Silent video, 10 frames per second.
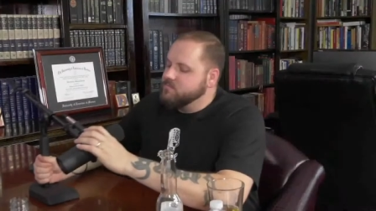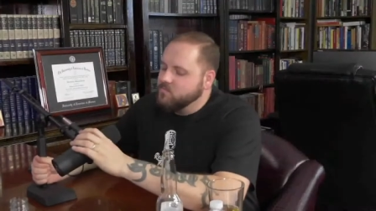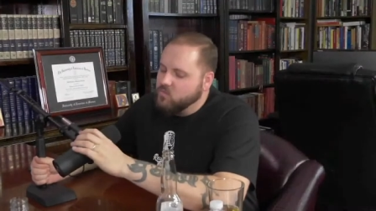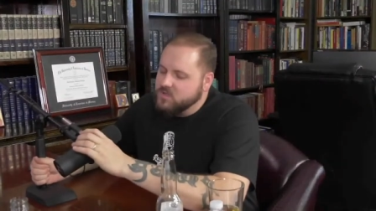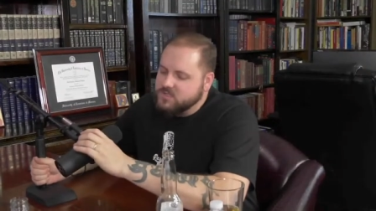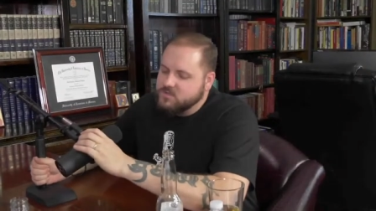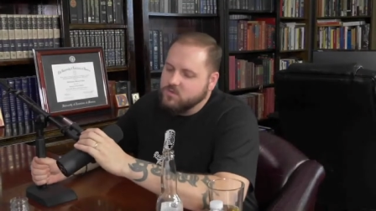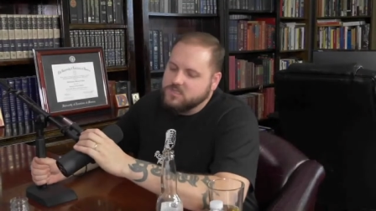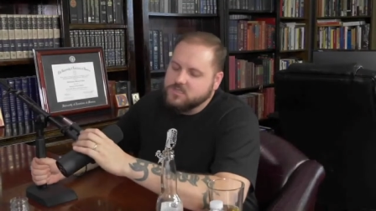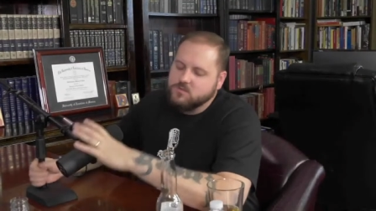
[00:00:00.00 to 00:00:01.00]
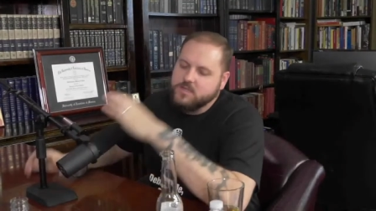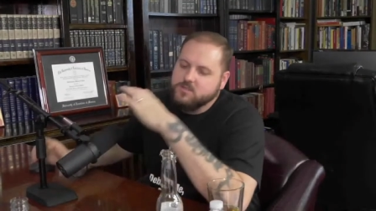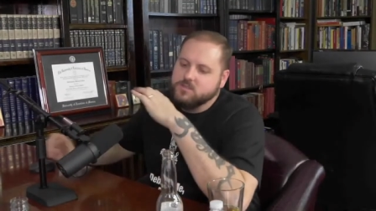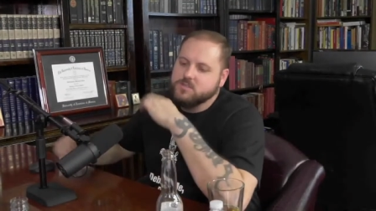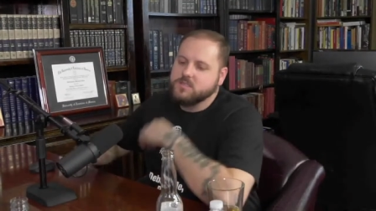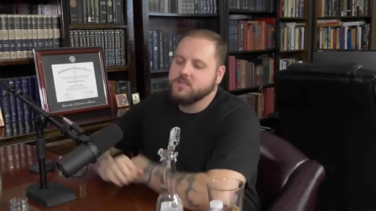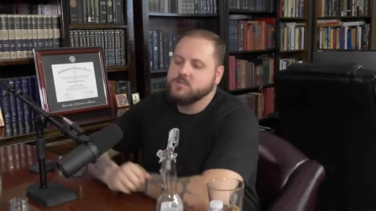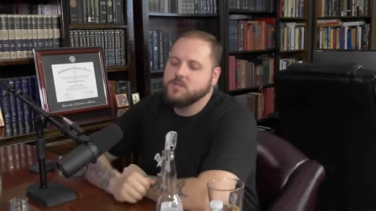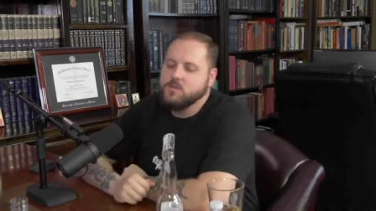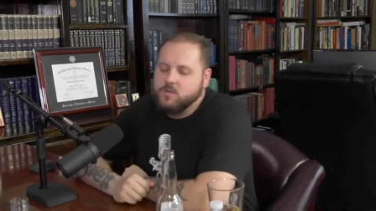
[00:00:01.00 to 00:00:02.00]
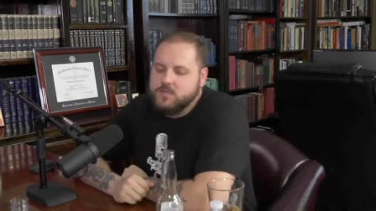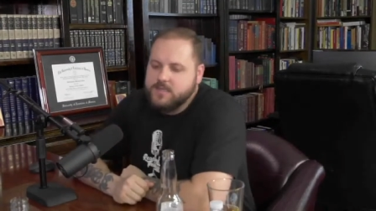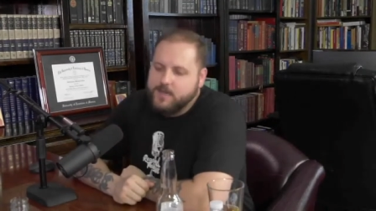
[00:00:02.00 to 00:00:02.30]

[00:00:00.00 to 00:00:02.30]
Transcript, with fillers: what's what's interesting too is that